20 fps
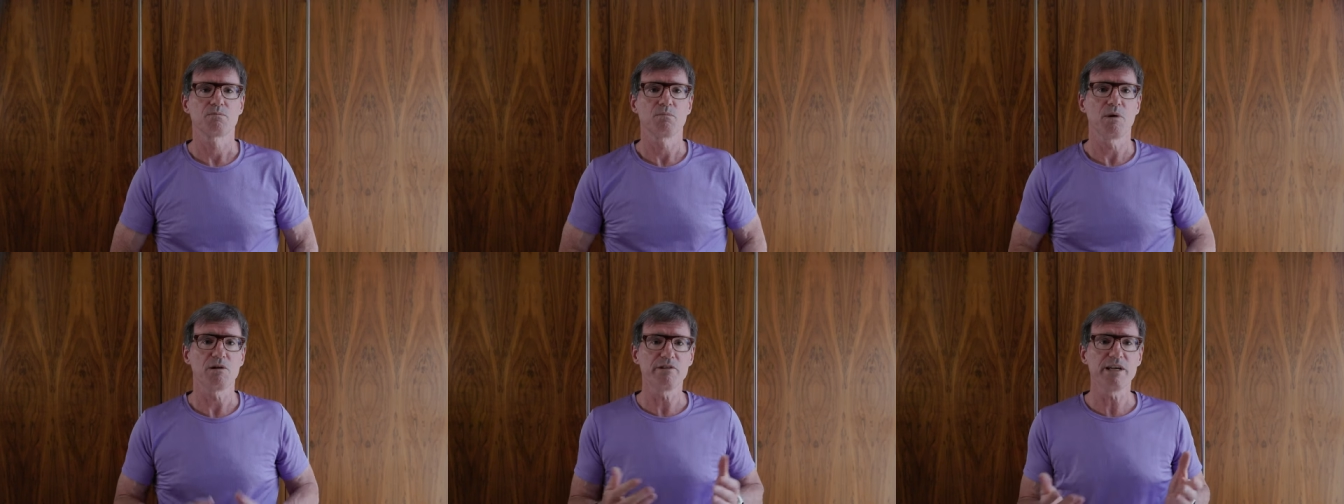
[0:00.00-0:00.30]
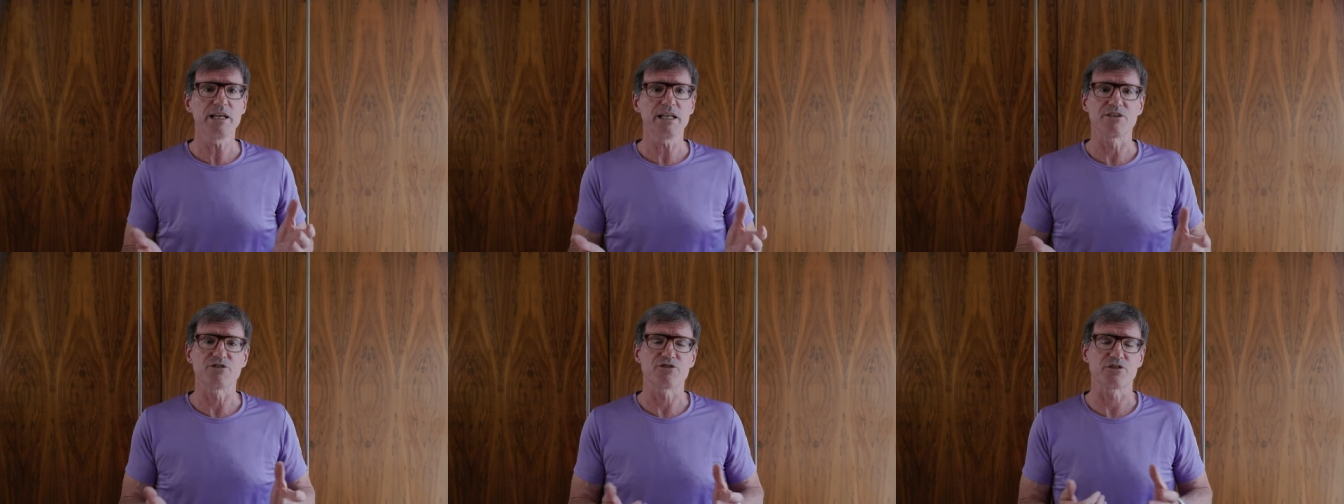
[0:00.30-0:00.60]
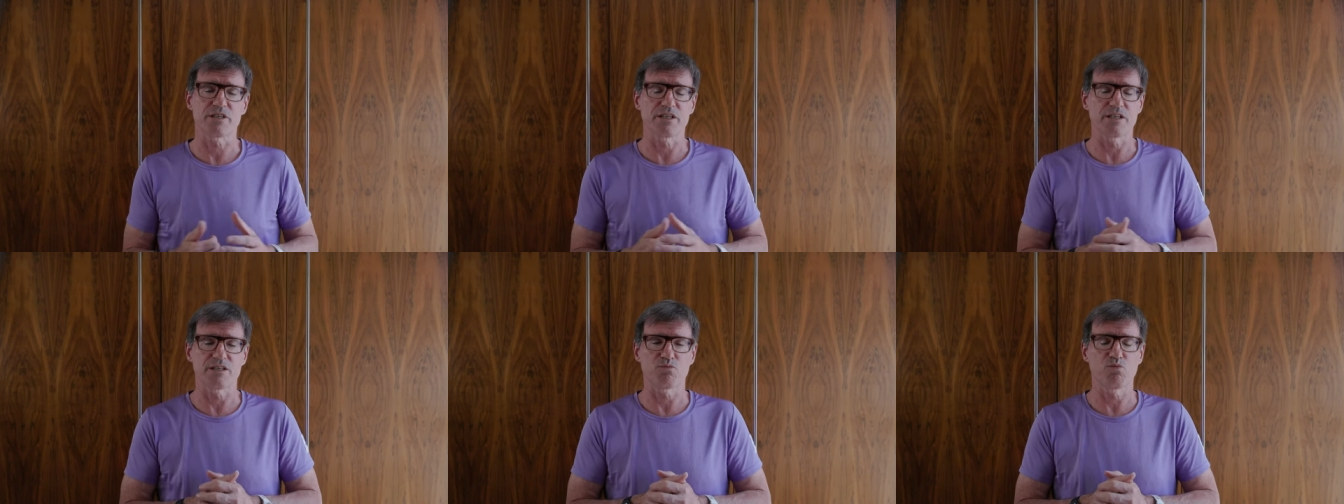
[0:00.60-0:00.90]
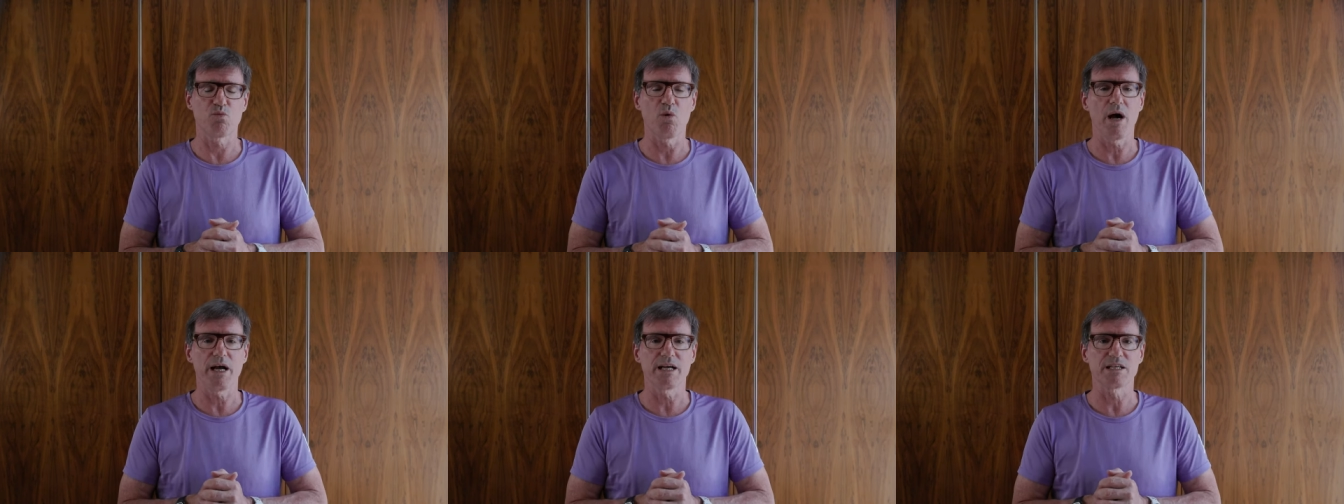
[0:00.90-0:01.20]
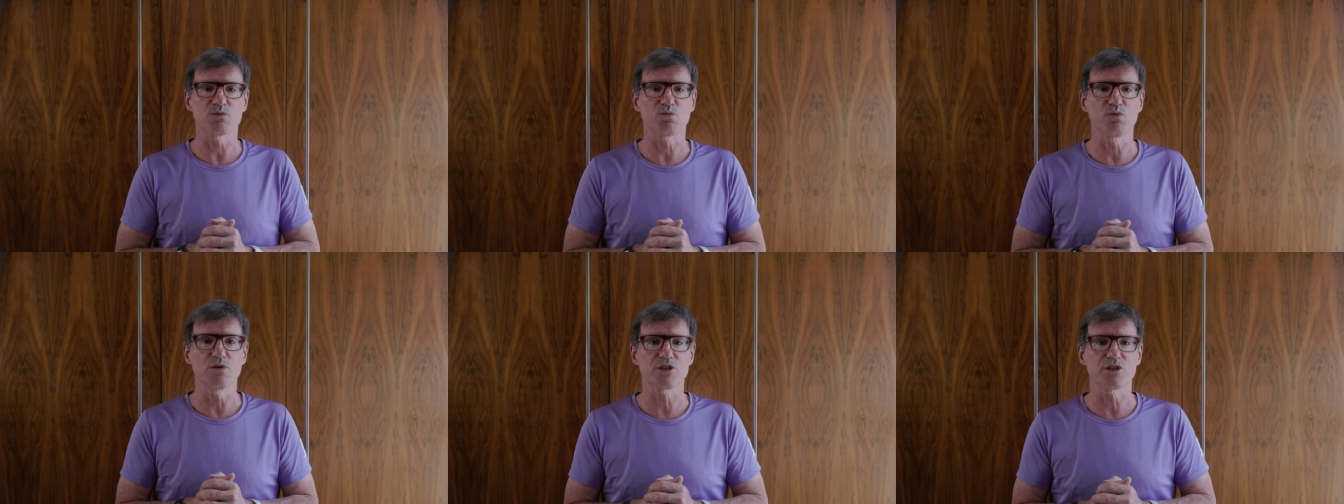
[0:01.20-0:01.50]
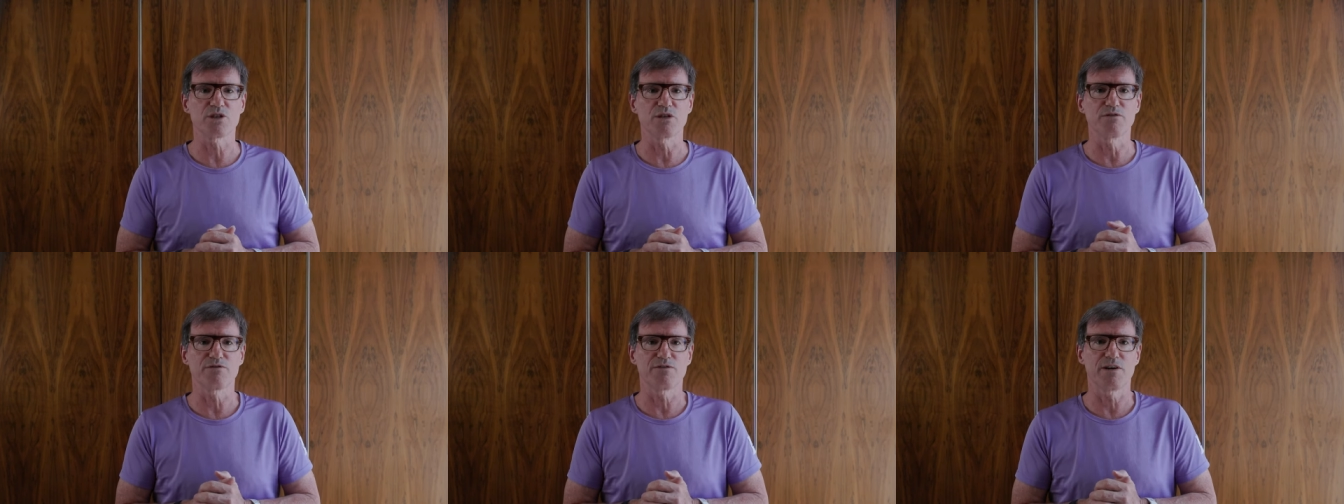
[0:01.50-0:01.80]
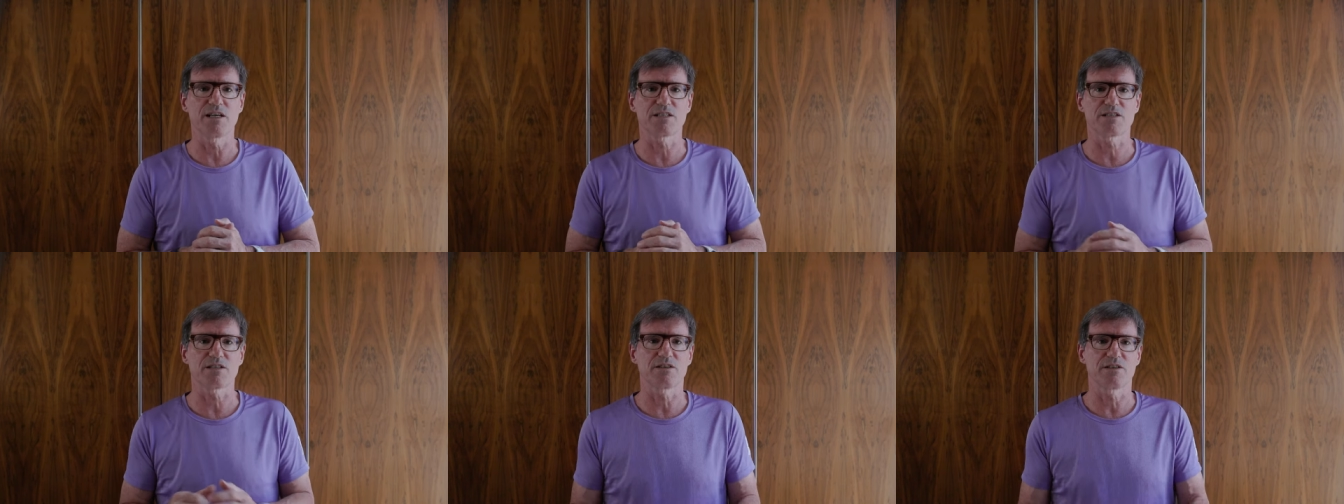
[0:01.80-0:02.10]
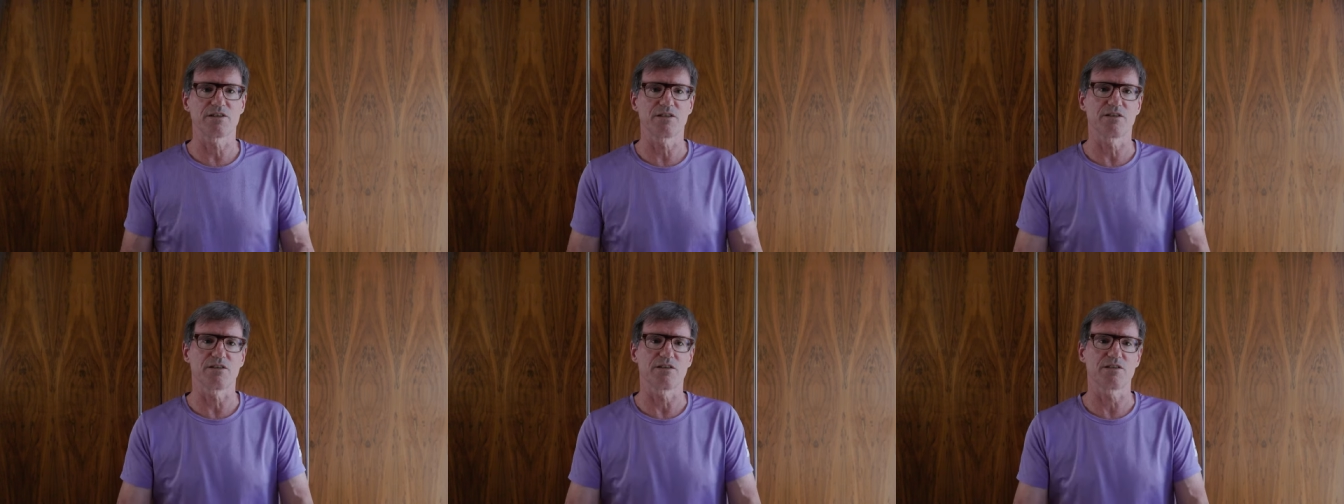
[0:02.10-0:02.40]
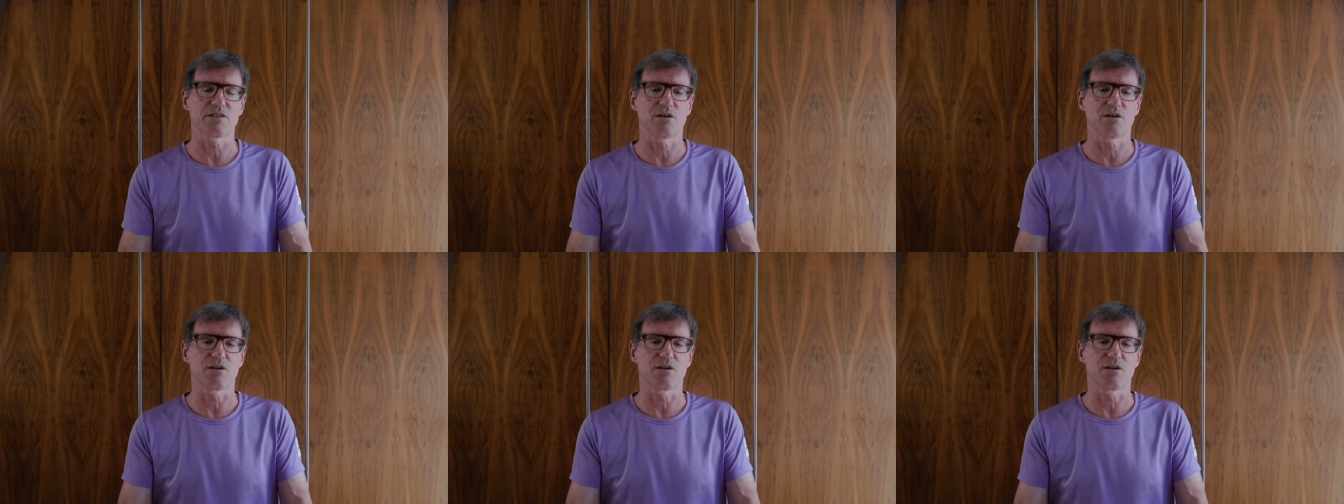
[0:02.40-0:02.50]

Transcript: My real interest is why is one shoe faster than the other?